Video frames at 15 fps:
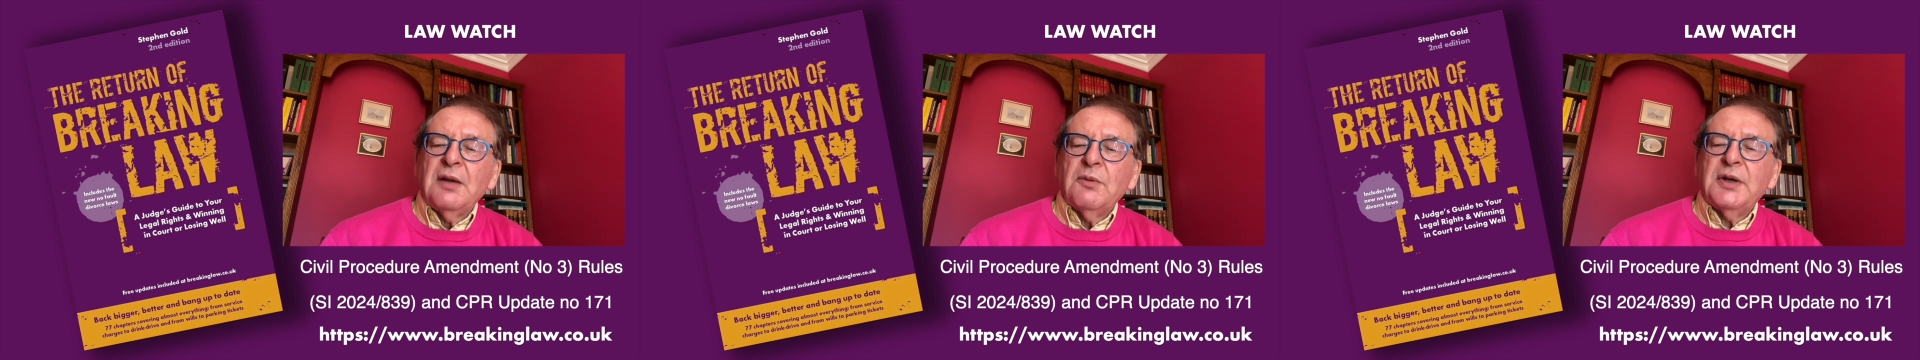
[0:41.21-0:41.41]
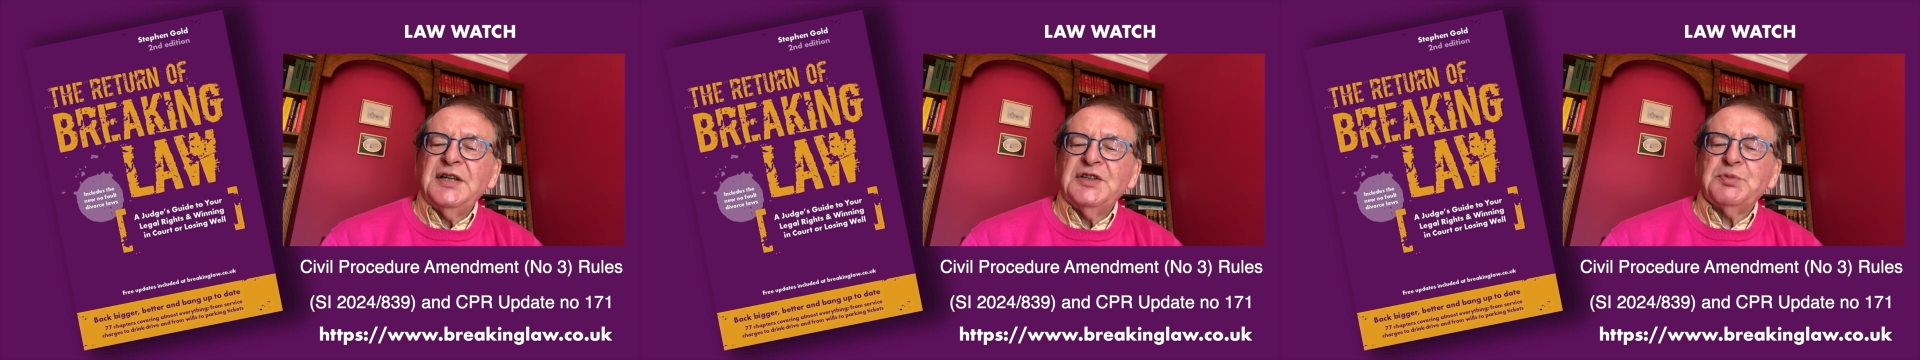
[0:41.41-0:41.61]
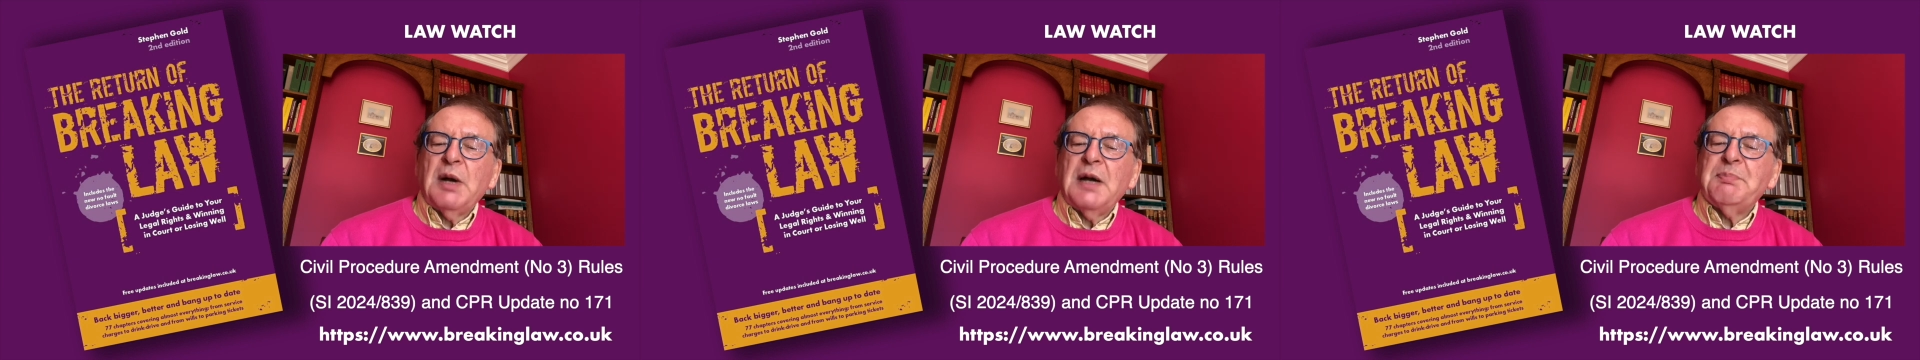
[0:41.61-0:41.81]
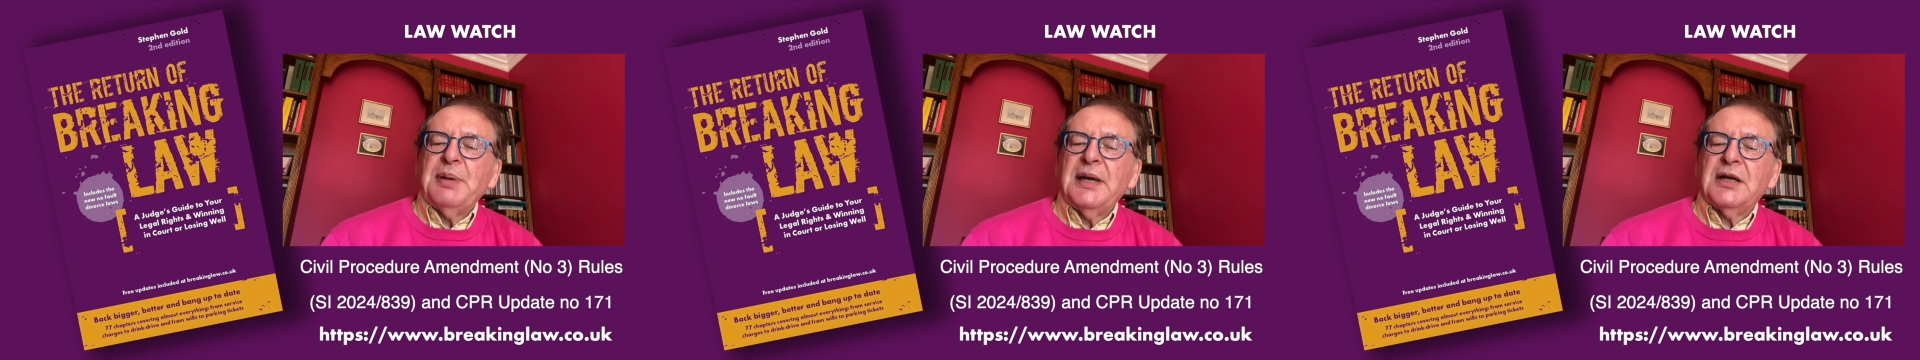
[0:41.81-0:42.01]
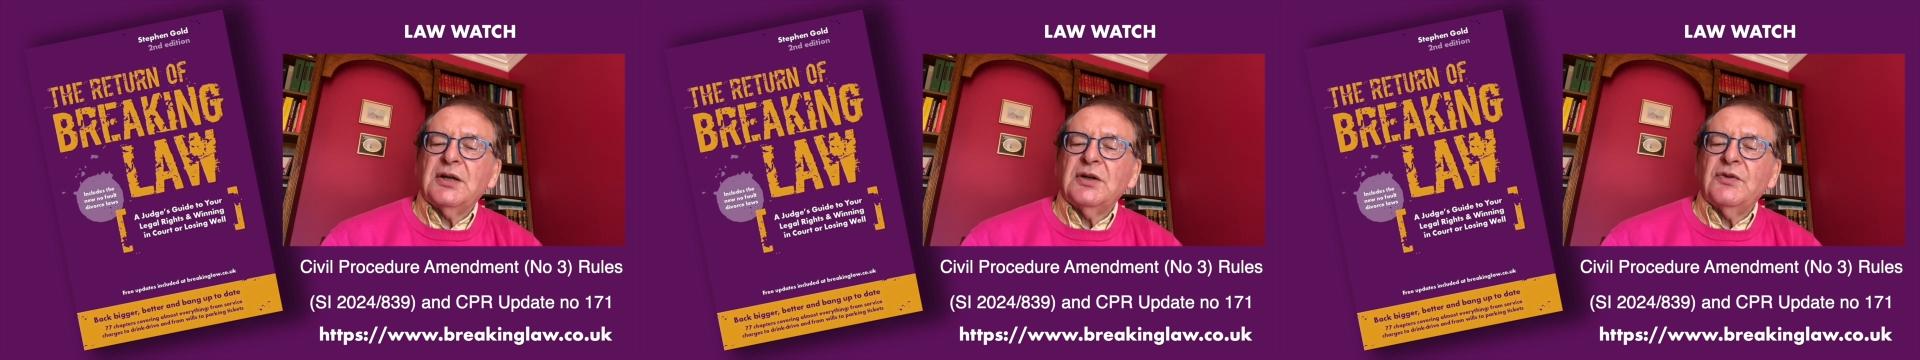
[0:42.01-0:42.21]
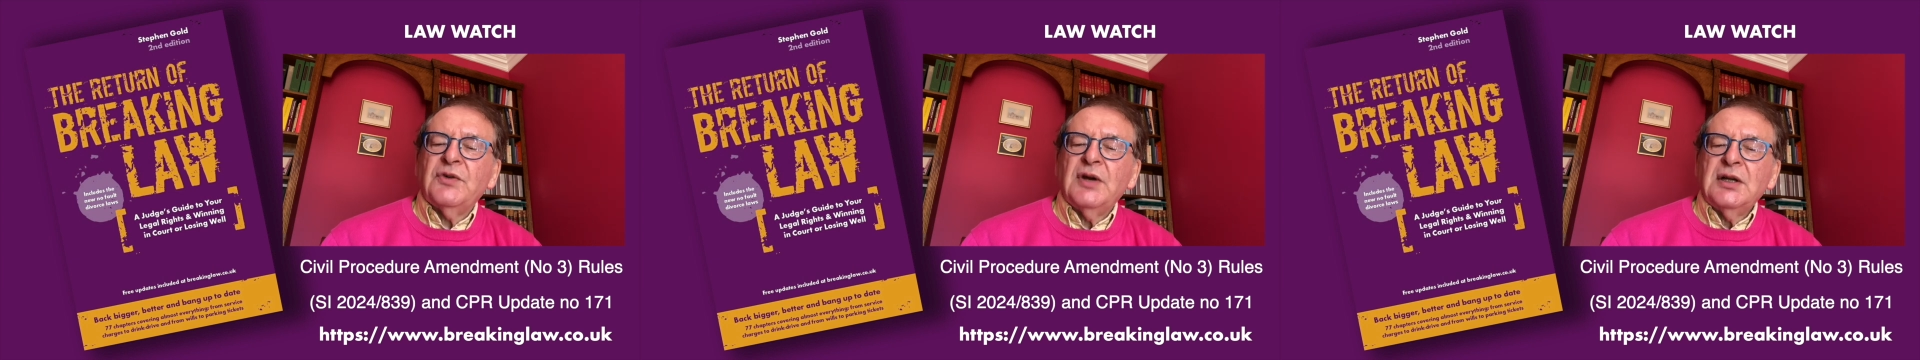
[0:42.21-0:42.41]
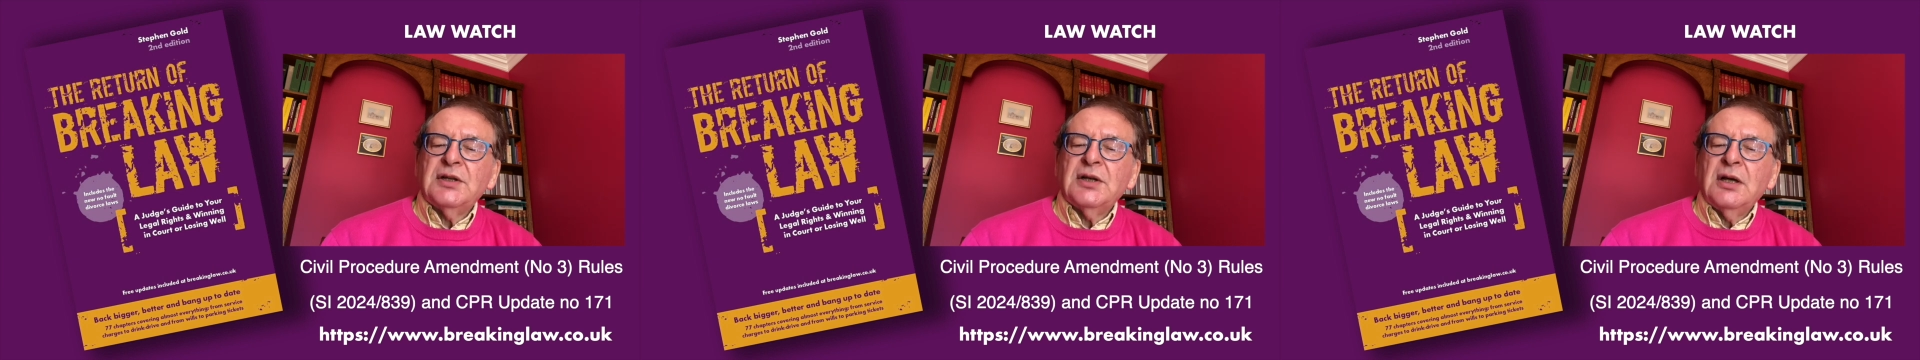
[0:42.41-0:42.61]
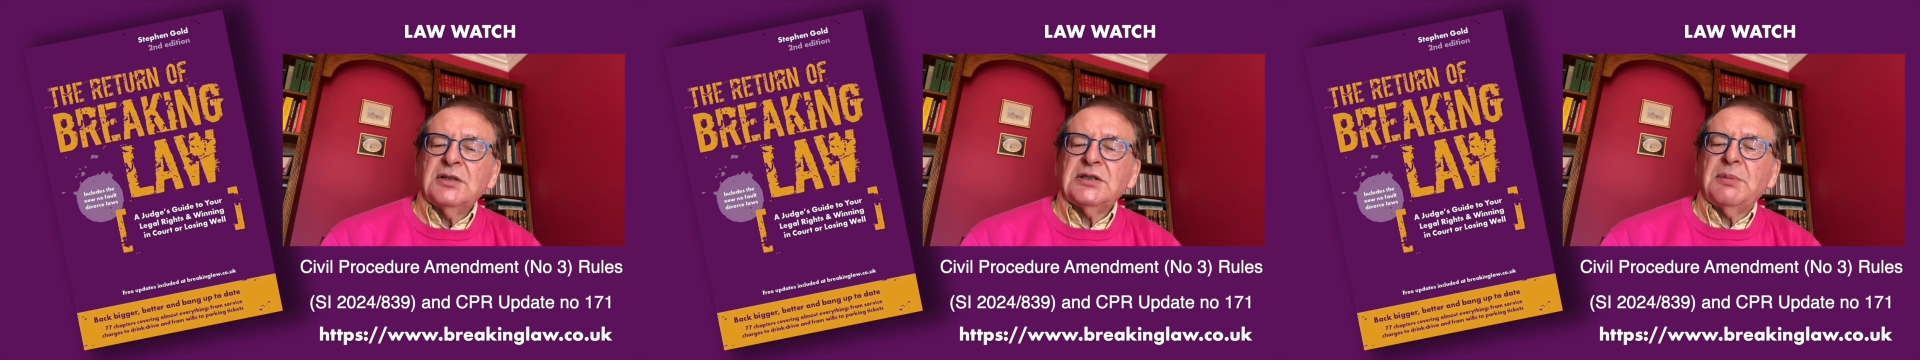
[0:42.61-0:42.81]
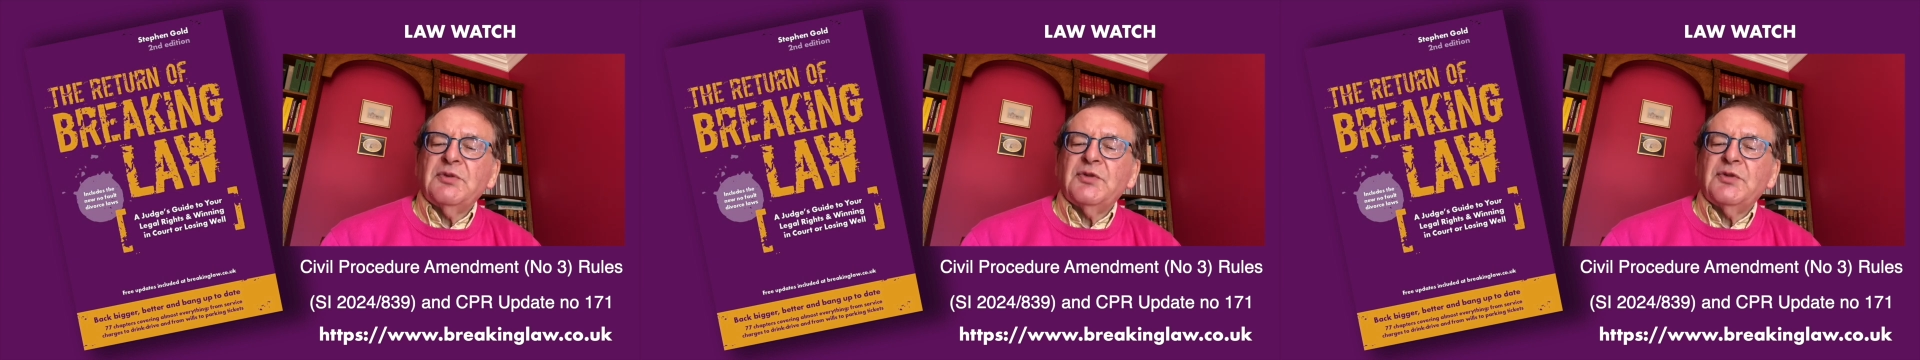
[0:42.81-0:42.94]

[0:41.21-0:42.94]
Well, here's my pick of some